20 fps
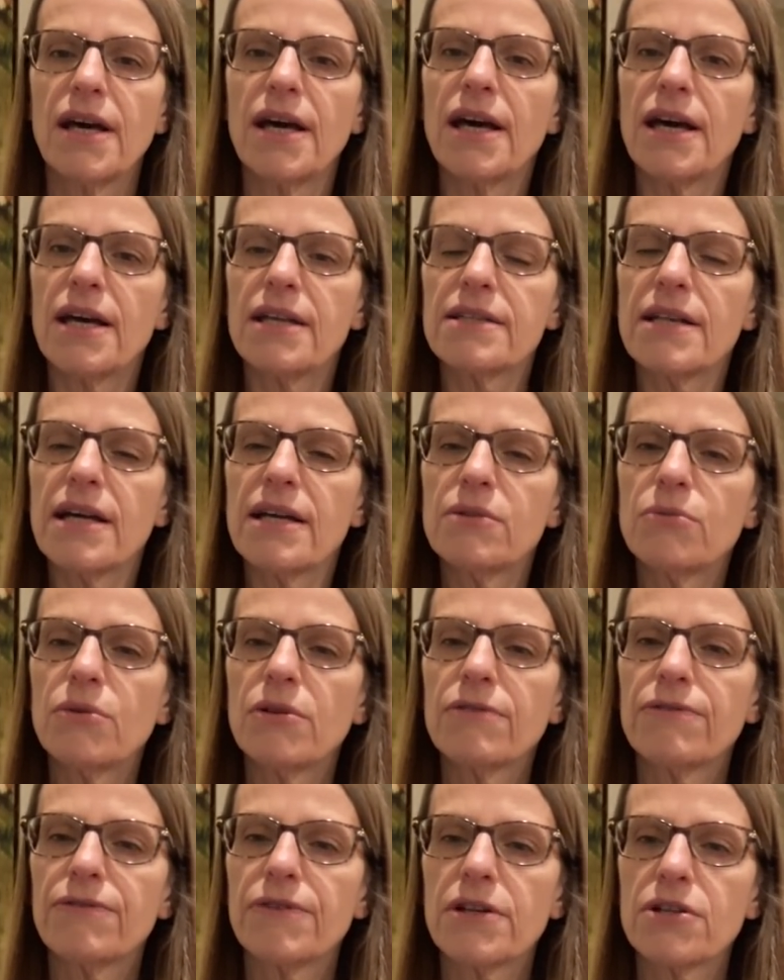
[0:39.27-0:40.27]
and then we'll
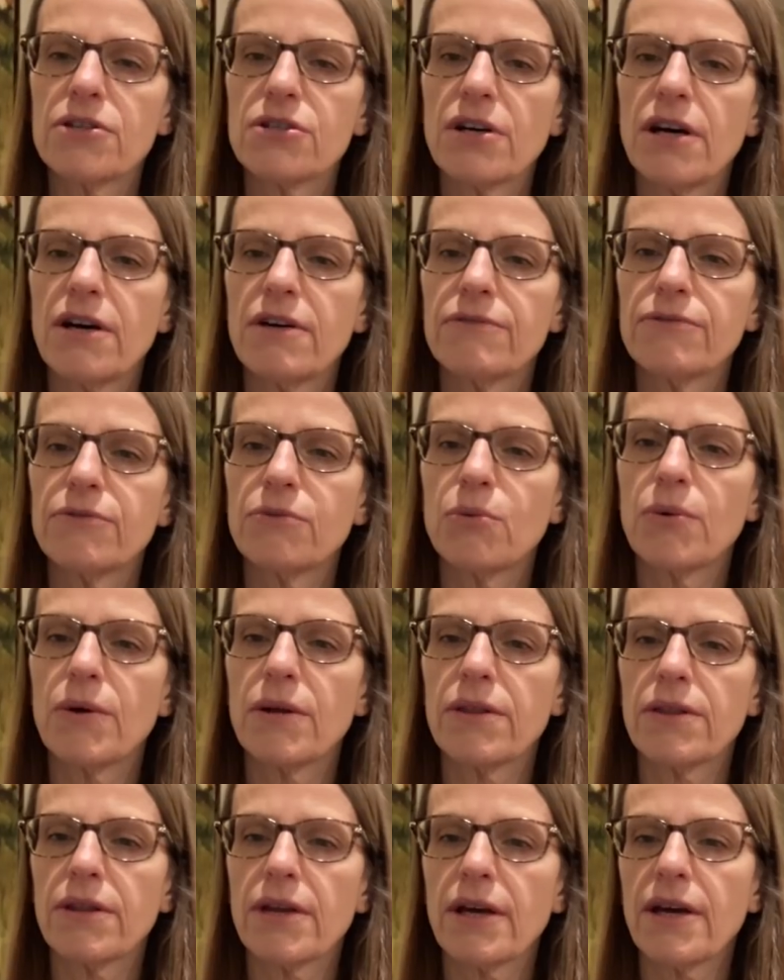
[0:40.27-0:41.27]
finish off
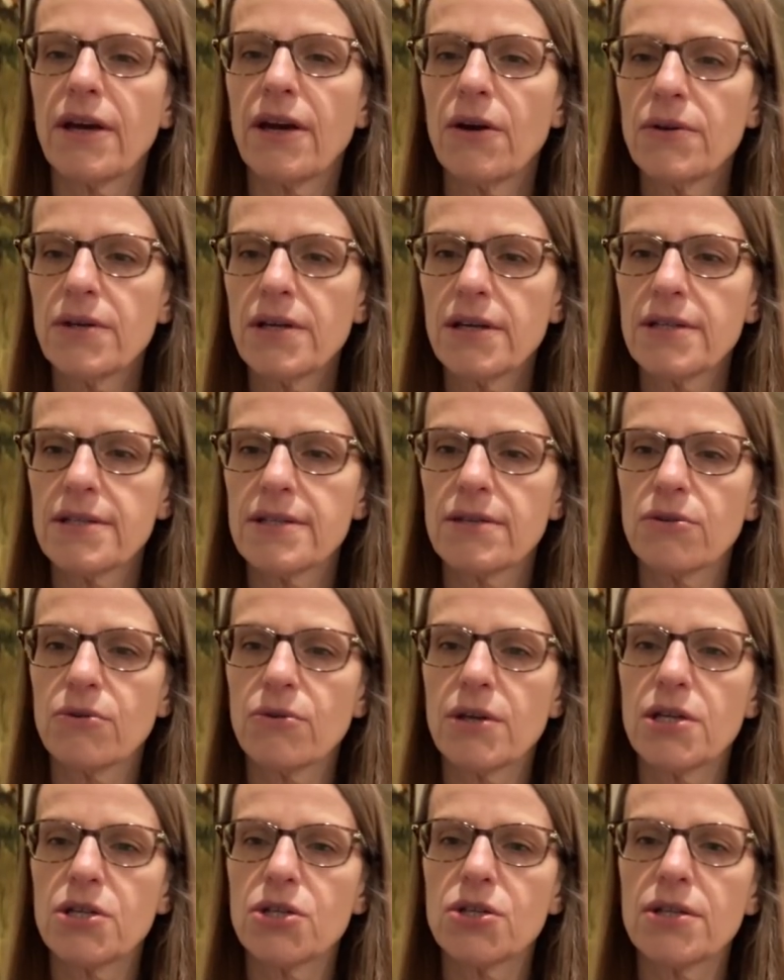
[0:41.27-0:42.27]
with accounting
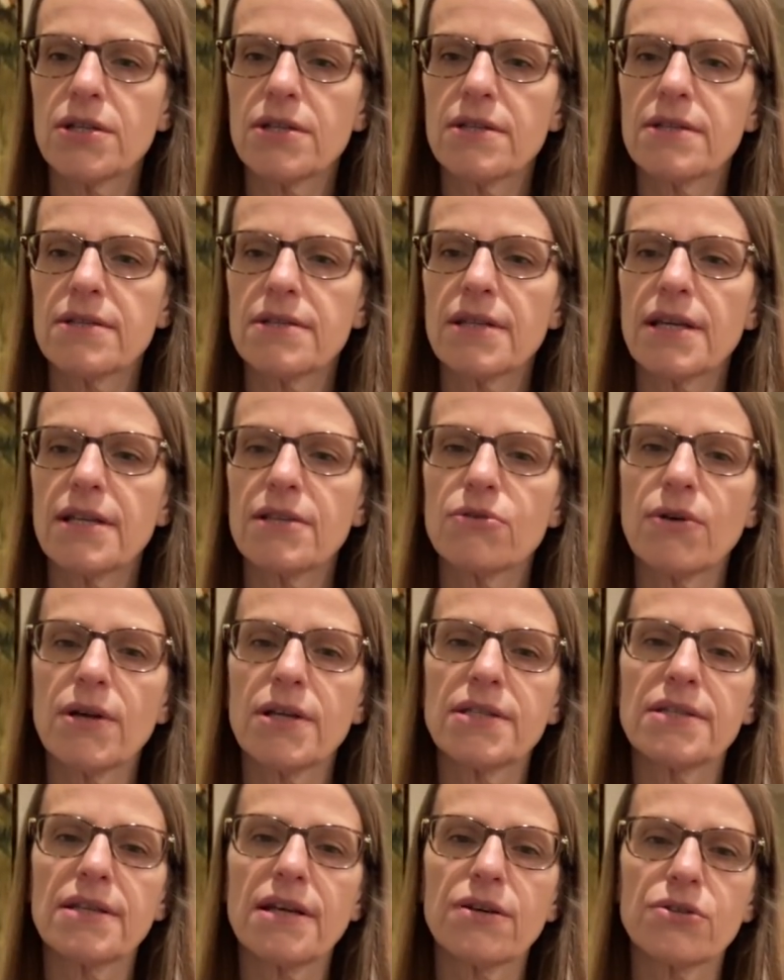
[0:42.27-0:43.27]
considerations in
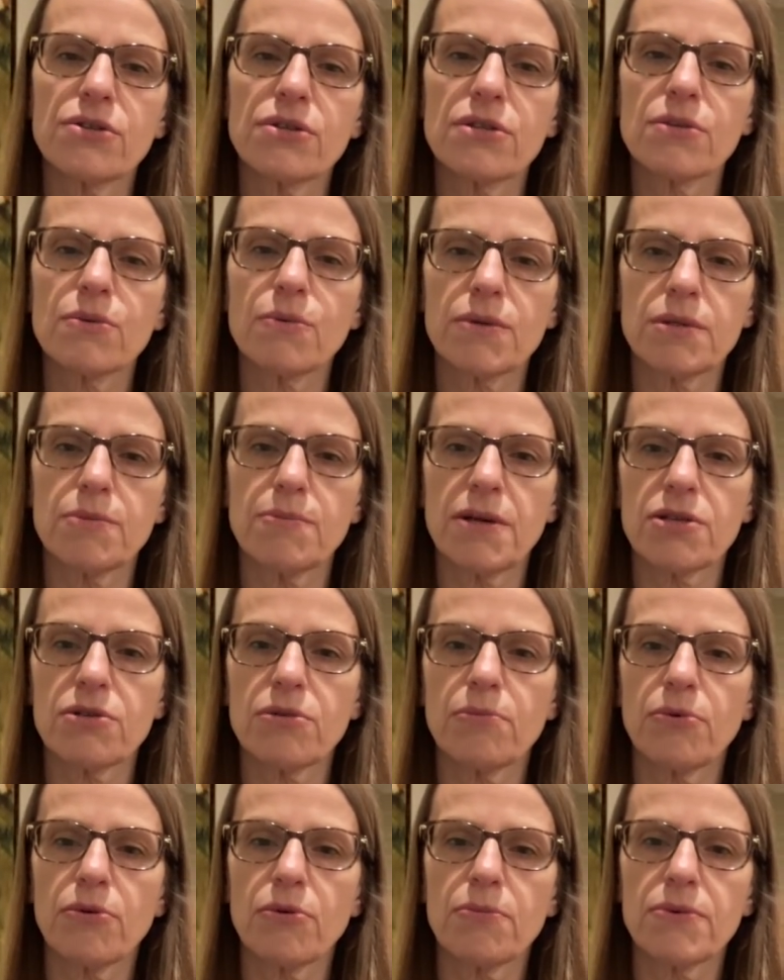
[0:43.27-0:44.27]
transactions with special
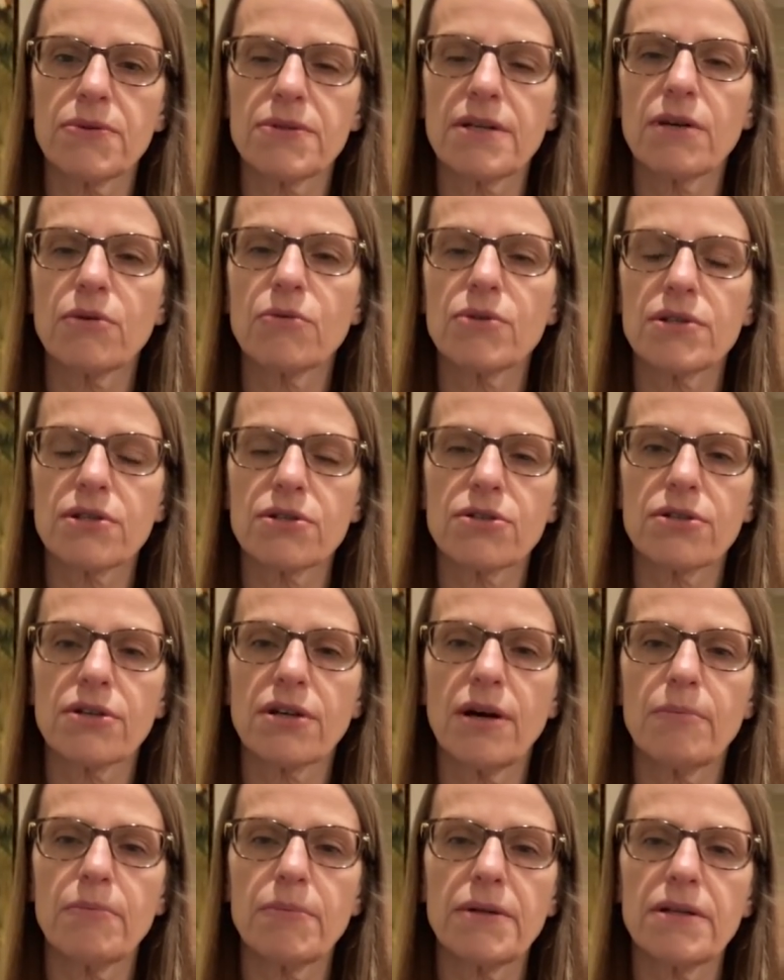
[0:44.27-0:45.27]
purpose acquisition
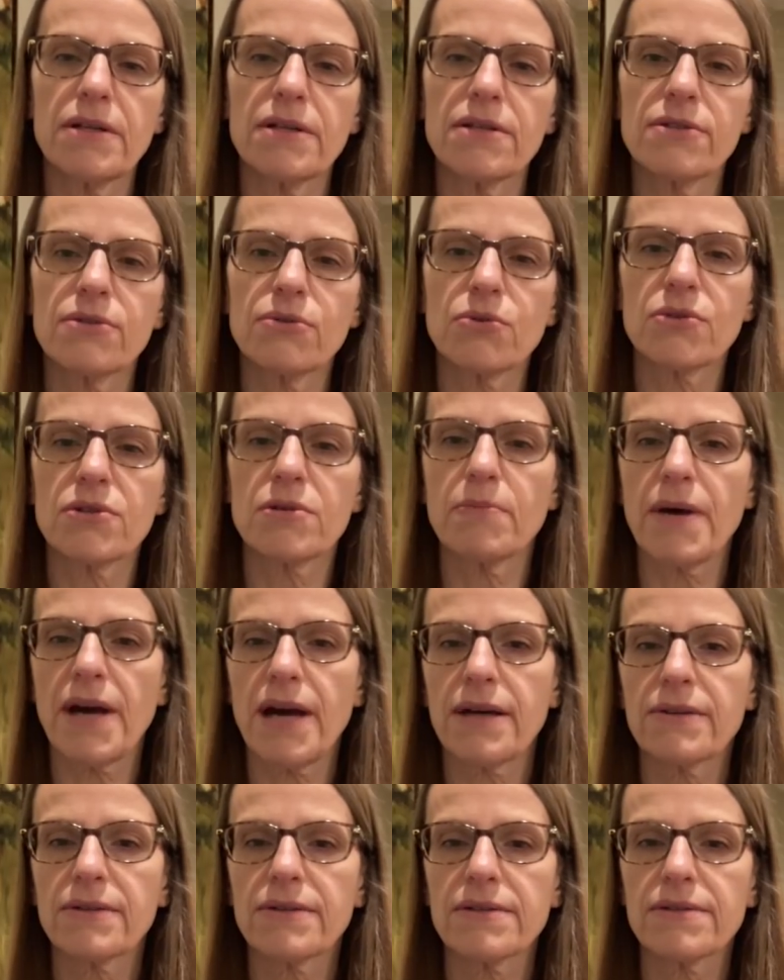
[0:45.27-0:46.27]
companies or
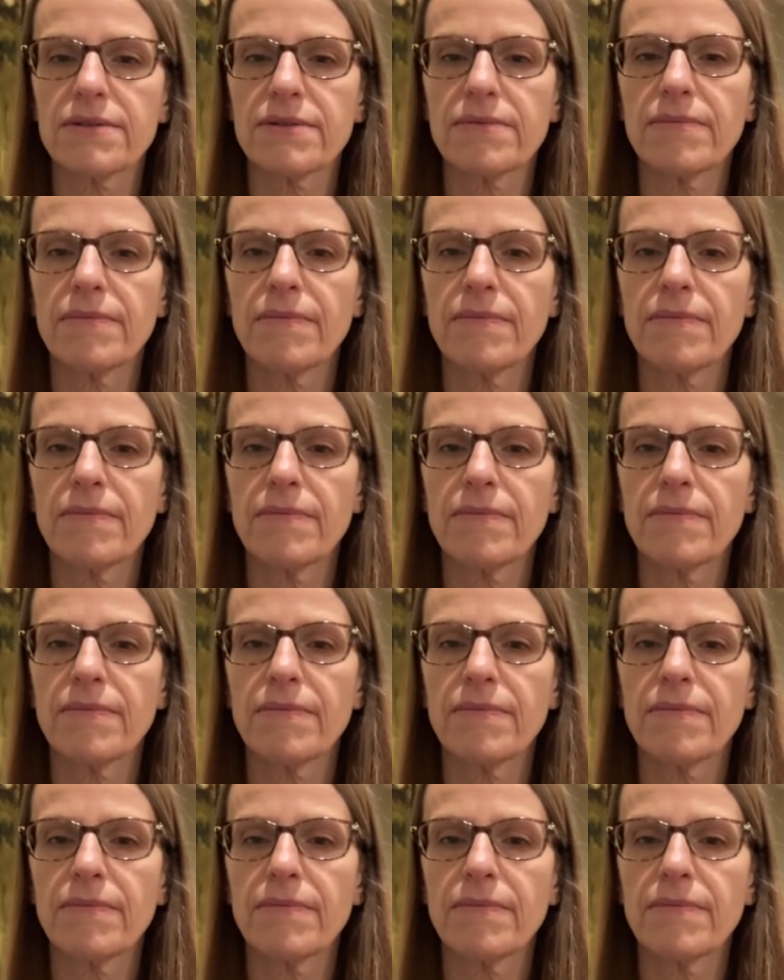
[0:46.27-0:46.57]
SPACs.